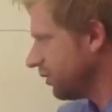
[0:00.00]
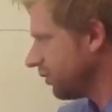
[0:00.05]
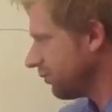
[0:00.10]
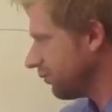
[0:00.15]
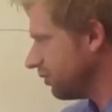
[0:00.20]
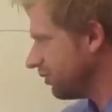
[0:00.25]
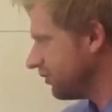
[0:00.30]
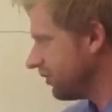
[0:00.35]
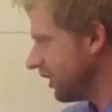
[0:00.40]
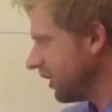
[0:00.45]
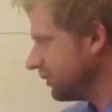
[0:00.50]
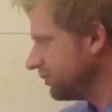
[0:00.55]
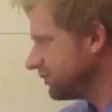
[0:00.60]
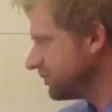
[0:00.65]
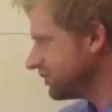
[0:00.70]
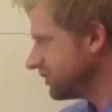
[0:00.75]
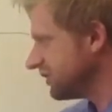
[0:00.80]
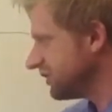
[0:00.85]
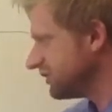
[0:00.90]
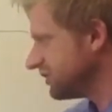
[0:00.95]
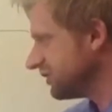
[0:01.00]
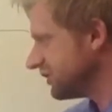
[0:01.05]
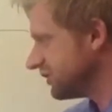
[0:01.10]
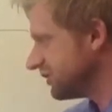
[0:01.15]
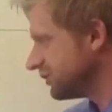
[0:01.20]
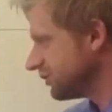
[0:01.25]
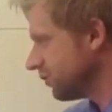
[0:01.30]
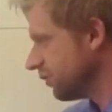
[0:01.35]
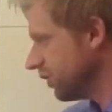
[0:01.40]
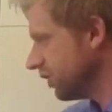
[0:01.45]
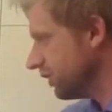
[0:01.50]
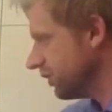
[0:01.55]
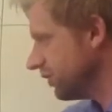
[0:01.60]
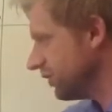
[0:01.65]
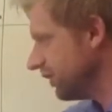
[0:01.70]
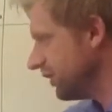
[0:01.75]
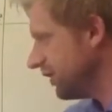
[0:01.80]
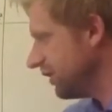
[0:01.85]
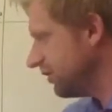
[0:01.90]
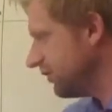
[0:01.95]
3 times 6 is
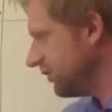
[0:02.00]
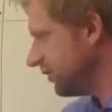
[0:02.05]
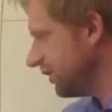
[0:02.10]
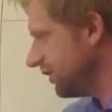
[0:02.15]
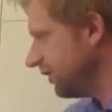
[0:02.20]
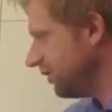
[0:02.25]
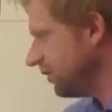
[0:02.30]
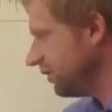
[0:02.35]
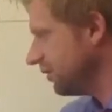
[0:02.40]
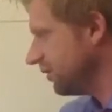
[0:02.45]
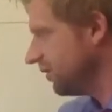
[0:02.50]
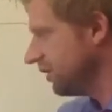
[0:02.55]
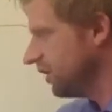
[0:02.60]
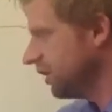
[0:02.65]
what? 18.